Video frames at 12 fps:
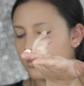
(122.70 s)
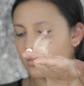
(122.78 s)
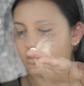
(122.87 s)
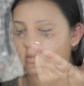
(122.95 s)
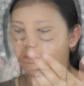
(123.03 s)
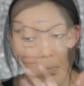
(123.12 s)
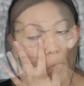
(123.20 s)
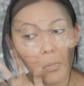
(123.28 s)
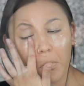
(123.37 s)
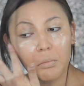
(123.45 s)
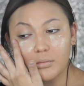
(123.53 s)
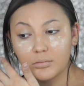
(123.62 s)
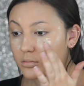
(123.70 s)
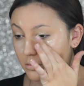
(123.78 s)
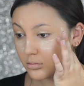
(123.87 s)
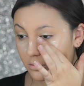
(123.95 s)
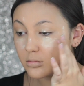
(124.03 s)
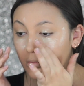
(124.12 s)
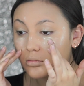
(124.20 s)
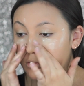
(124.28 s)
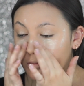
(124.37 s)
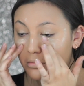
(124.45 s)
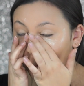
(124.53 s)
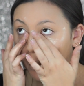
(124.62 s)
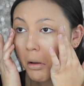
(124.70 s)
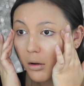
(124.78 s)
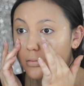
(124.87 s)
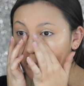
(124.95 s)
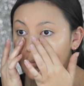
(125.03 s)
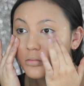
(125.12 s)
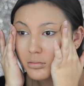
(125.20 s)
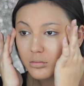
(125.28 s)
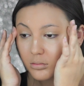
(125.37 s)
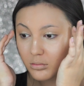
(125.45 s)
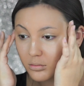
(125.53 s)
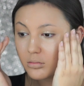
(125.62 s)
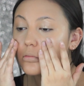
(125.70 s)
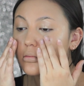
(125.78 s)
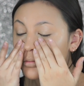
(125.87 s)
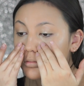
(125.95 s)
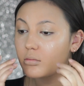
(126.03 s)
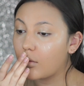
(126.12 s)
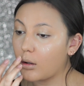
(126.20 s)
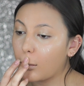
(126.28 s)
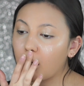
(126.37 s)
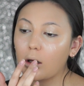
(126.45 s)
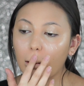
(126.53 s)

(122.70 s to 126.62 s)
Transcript: it's probably hands down my favorite product in the world.